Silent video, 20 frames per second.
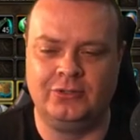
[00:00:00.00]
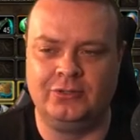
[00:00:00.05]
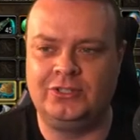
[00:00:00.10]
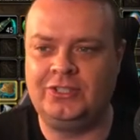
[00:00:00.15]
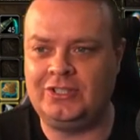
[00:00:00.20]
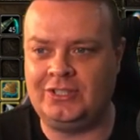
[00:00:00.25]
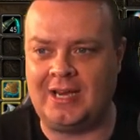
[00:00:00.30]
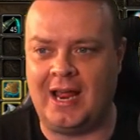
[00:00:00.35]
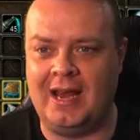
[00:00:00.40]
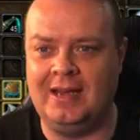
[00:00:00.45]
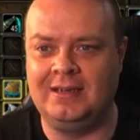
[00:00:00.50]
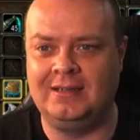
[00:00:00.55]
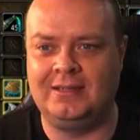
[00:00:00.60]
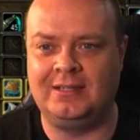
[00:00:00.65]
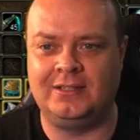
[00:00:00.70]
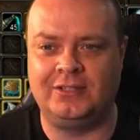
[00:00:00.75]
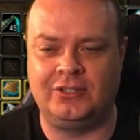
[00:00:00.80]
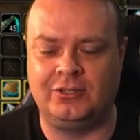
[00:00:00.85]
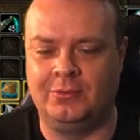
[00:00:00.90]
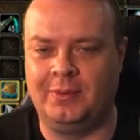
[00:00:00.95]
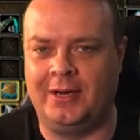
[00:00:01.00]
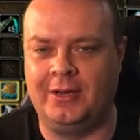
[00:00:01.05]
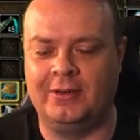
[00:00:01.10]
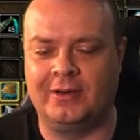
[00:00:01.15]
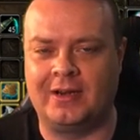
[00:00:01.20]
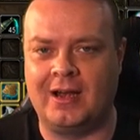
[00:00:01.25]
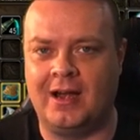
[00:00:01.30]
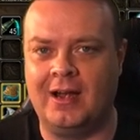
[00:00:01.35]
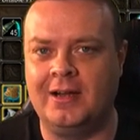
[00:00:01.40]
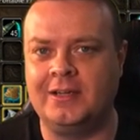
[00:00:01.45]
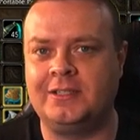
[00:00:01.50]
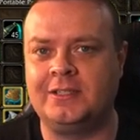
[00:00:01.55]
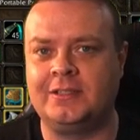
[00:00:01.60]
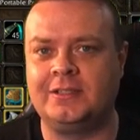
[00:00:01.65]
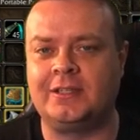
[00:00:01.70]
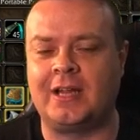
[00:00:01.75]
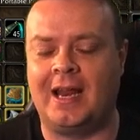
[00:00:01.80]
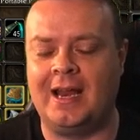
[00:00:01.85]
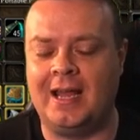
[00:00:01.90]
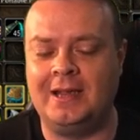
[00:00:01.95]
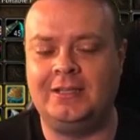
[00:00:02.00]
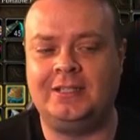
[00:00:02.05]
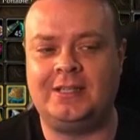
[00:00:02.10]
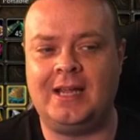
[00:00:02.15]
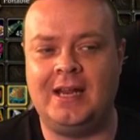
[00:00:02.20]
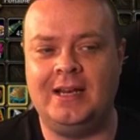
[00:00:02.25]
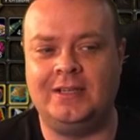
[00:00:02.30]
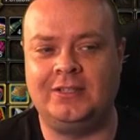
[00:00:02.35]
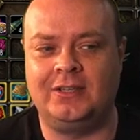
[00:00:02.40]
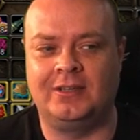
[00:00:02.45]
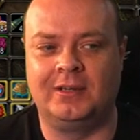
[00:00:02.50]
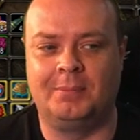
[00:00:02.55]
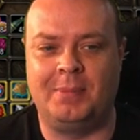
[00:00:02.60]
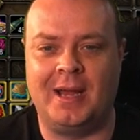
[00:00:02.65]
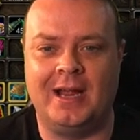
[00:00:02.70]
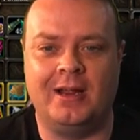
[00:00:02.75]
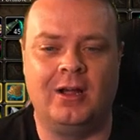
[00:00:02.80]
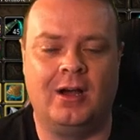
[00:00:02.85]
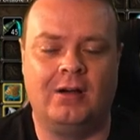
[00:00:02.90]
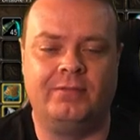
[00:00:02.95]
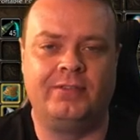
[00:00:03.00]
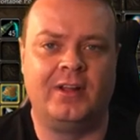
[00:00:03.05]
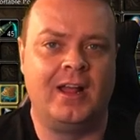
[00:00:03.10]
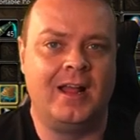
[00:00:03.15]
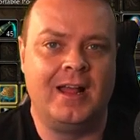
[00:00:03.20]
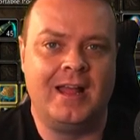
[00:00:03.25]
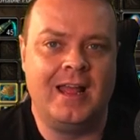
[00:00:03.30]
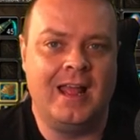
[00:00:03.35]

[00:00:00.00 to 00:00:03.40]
to send to my other characters, and I say this on the back of